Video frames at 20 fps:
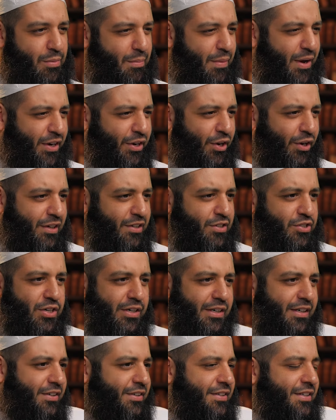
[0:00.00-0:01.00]
not my knowledge.
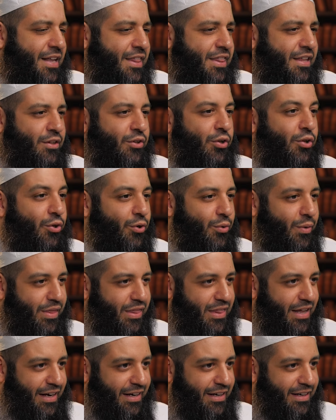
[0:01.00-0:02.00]
I got nothing to do
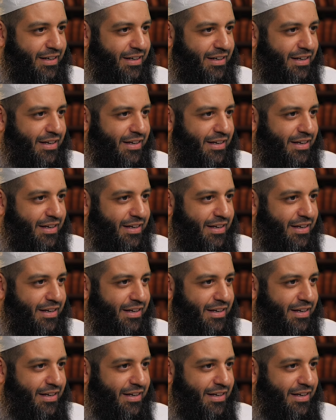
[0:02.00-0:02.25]
with that.